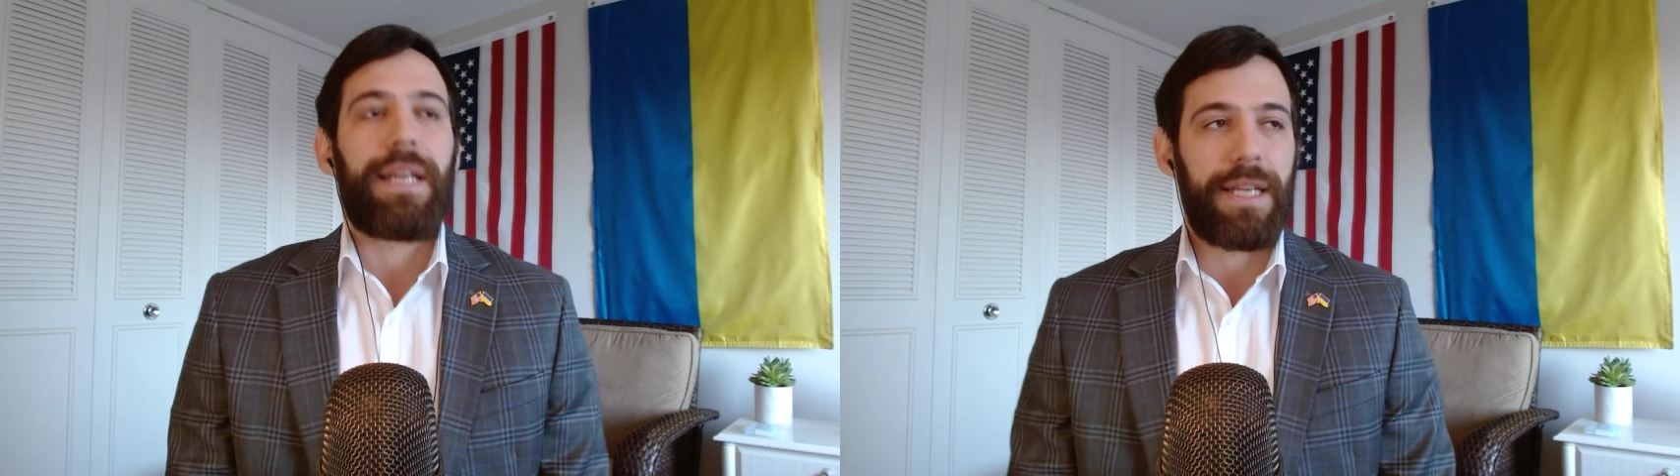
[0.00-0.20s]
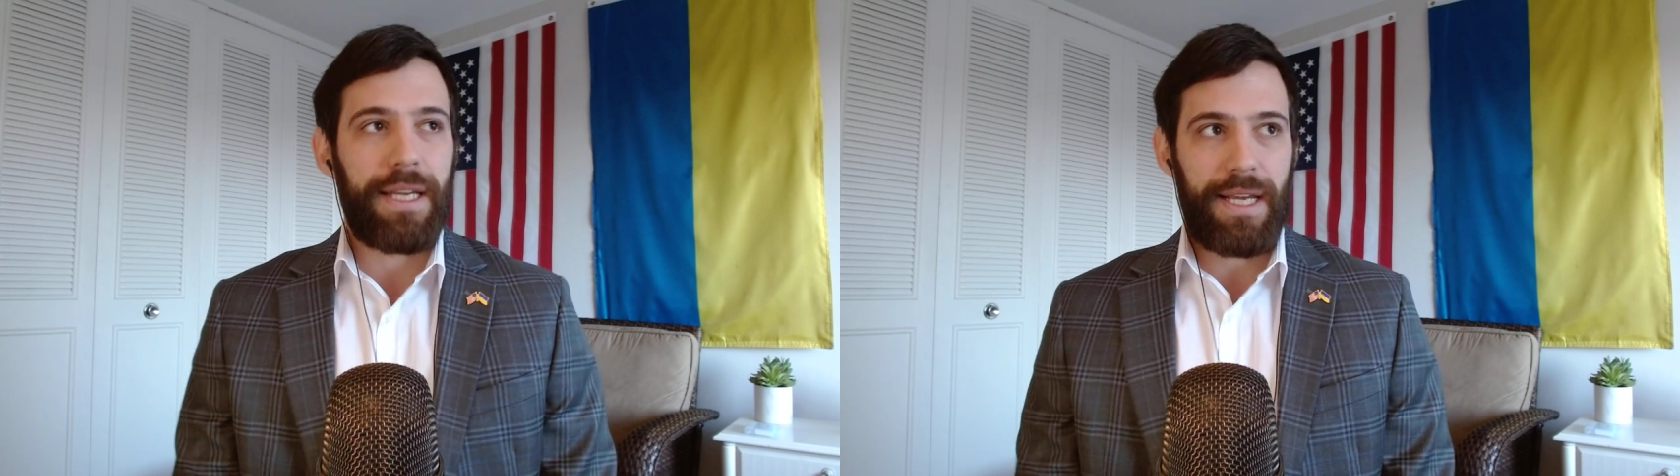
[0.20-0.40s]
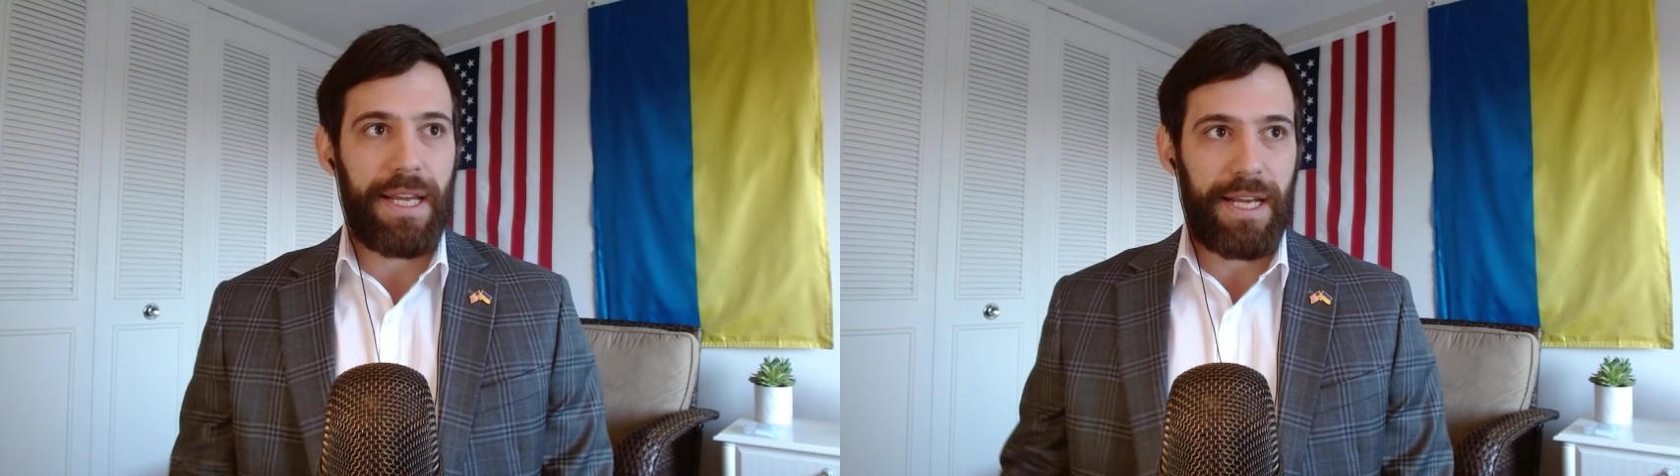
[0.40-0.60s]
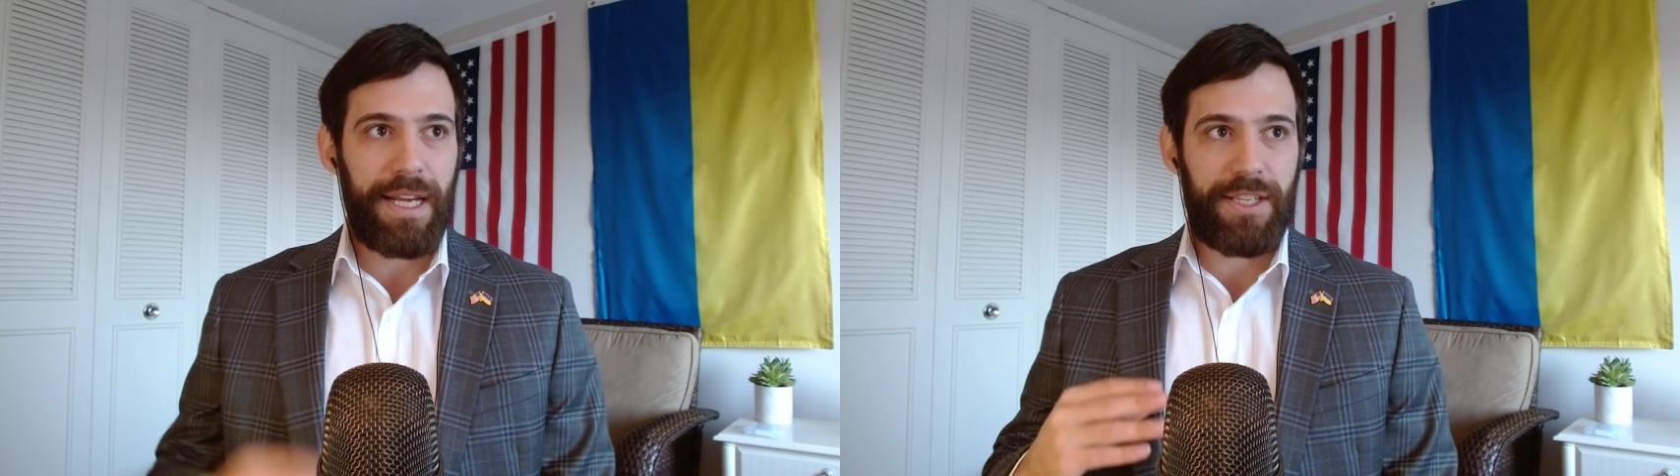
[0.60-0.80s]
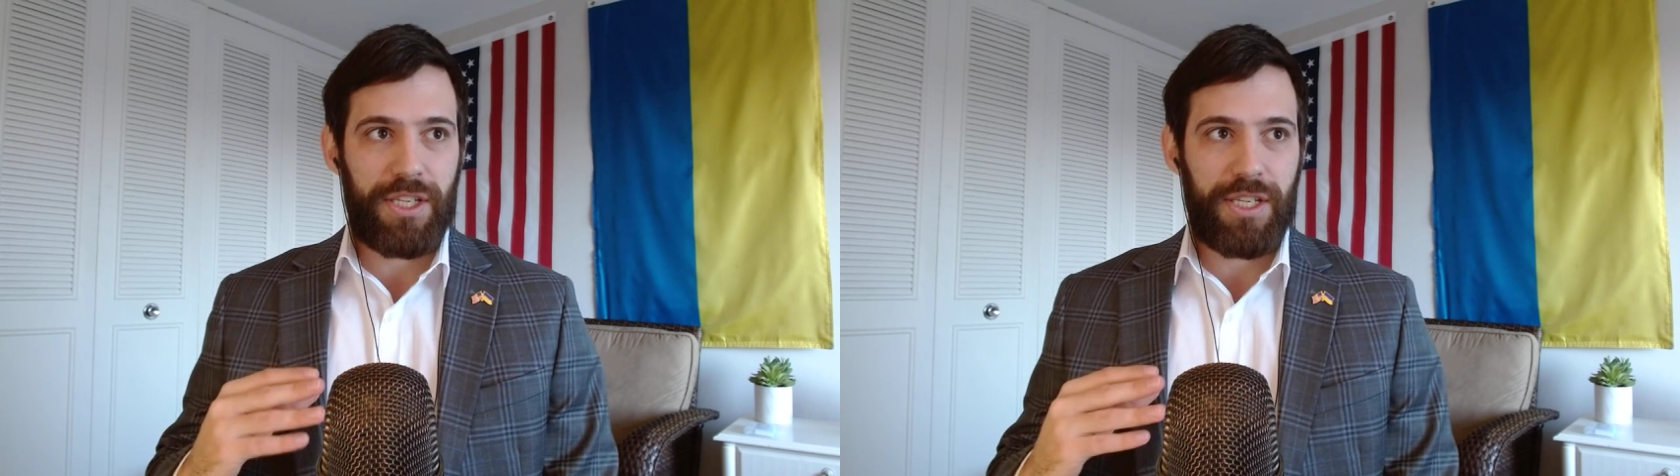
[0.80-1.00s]

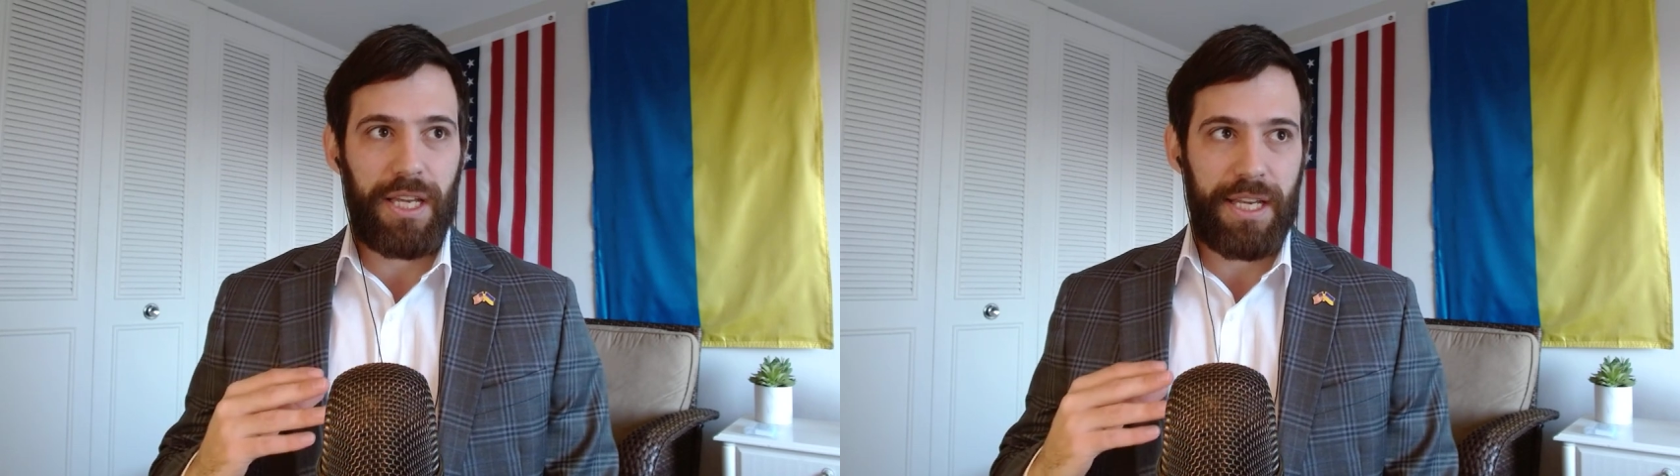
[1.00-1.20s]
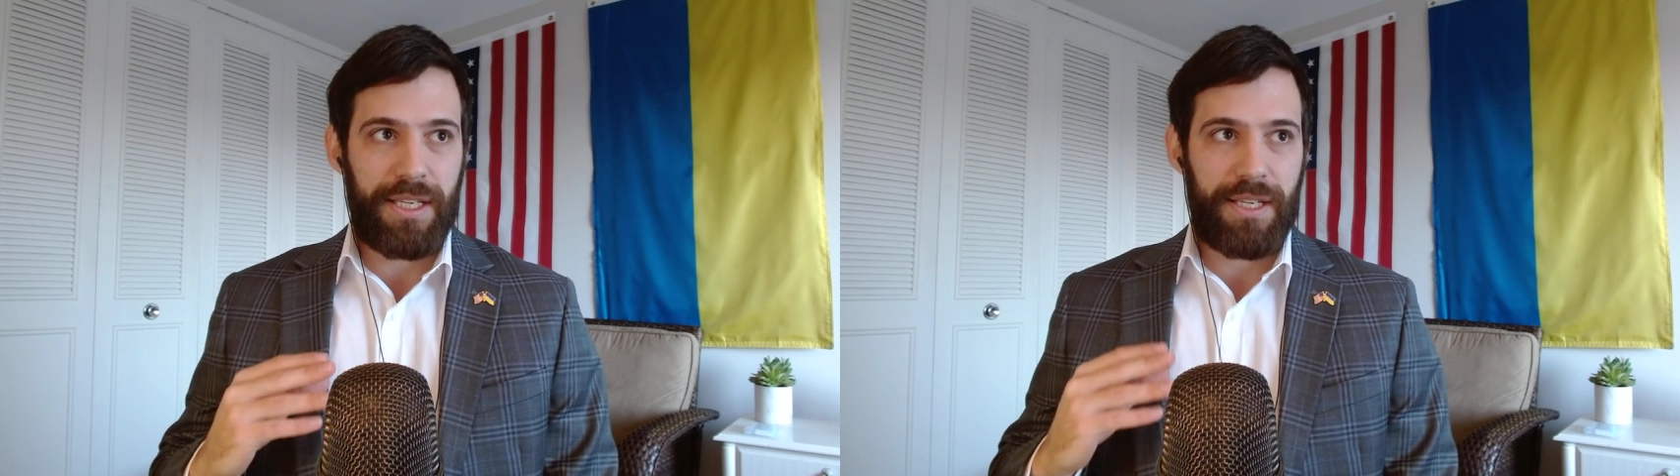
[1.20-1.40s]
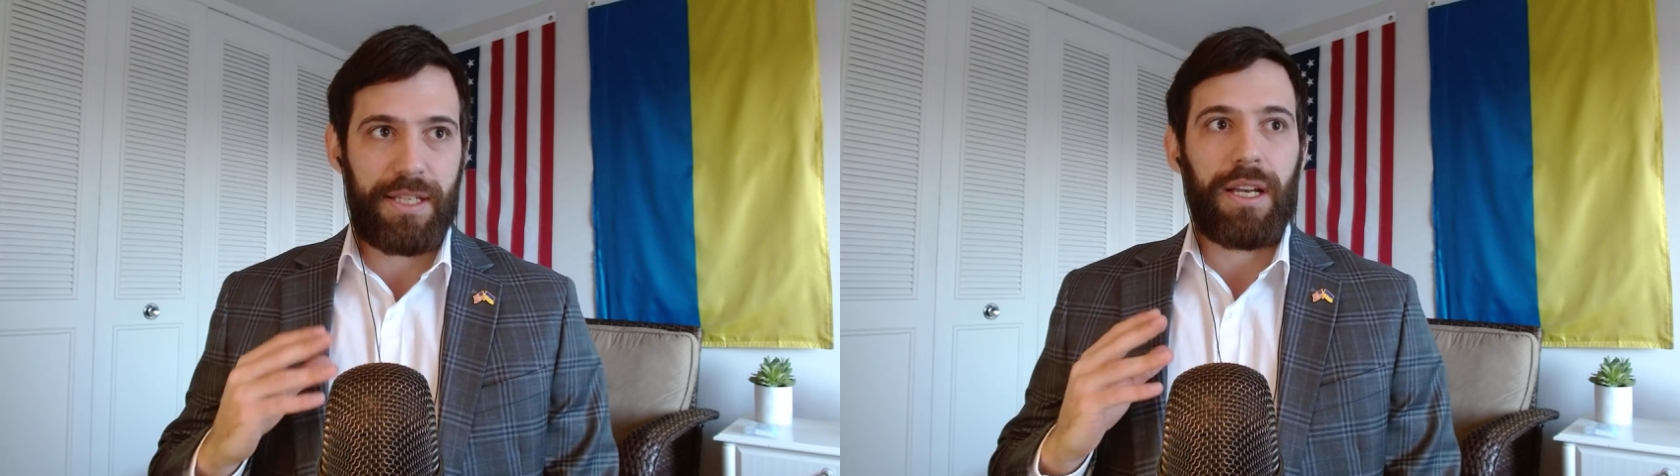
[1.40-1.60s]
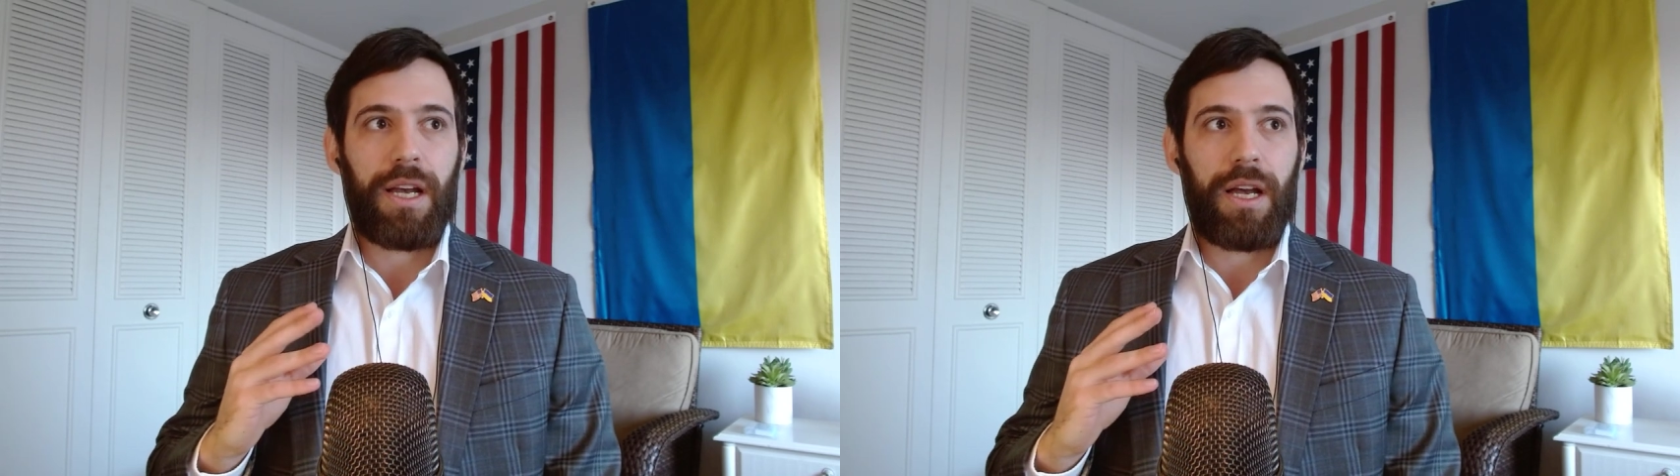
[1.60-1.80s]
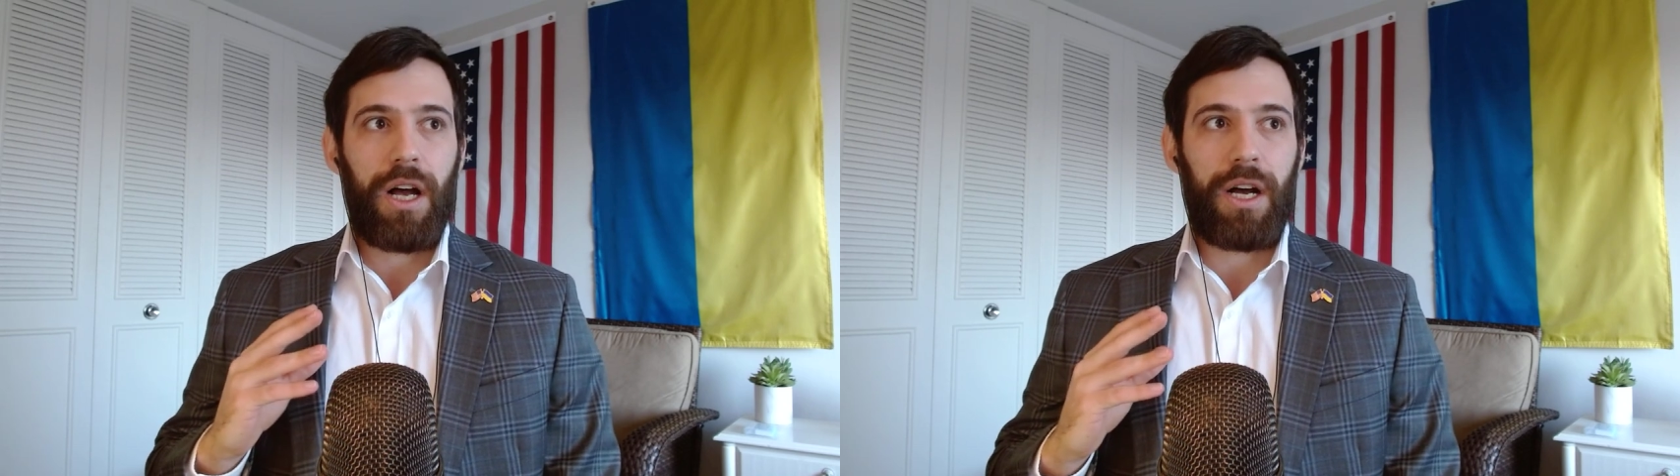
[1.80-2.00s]
it's
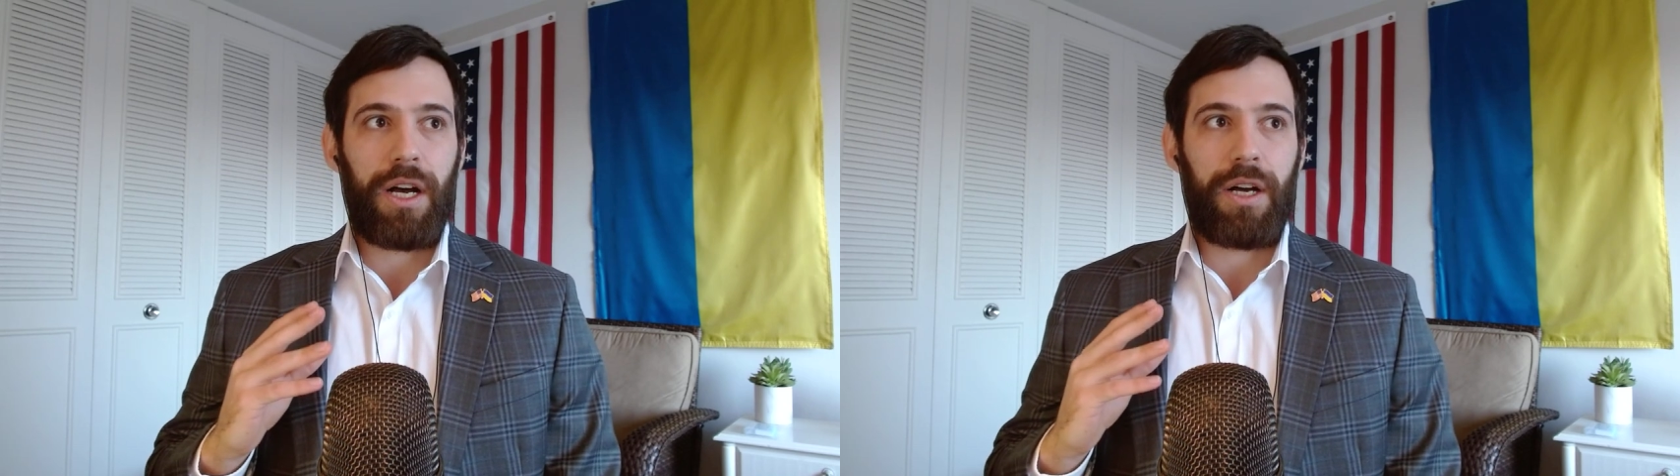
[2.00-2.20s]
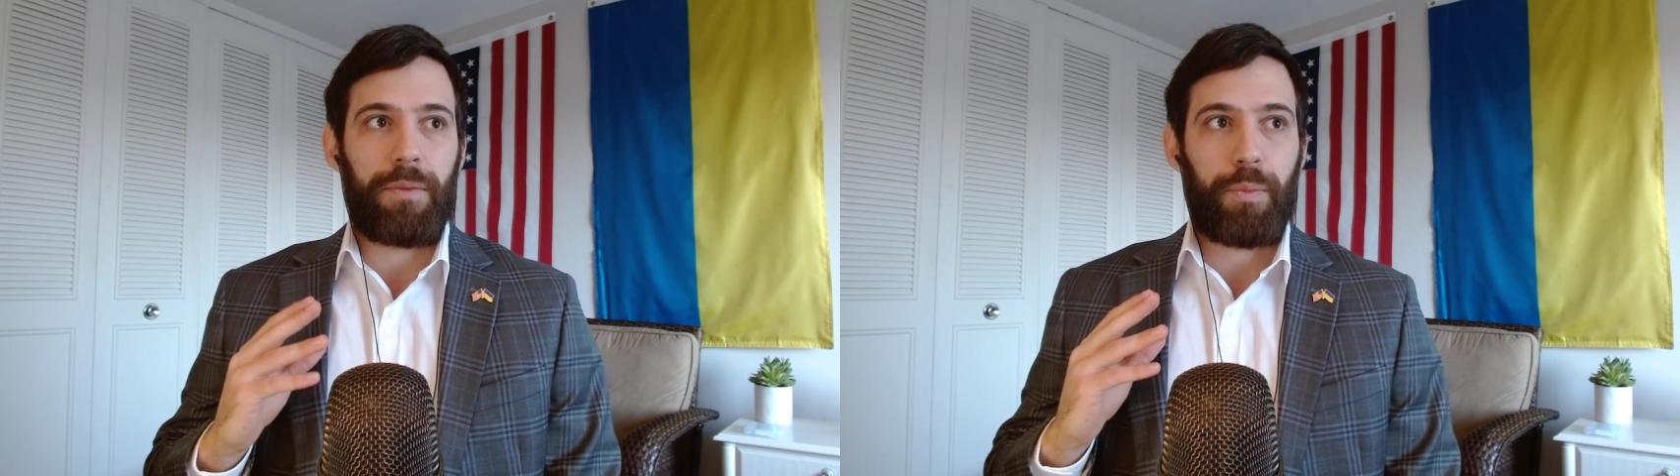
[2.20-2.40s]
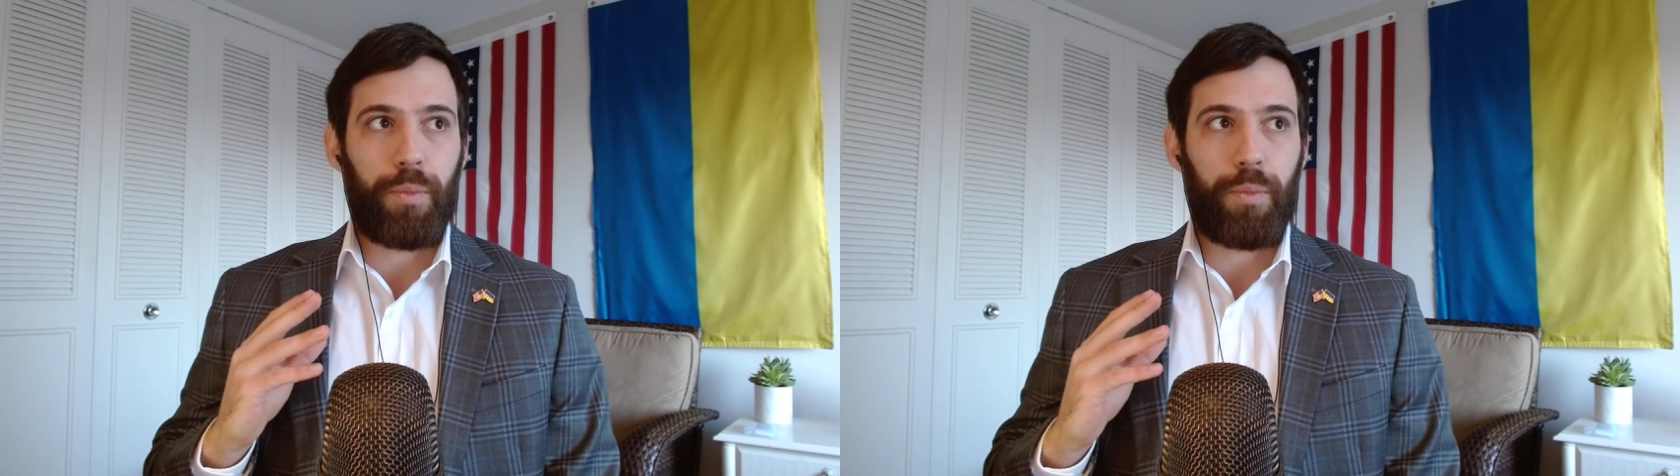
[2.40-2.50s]
a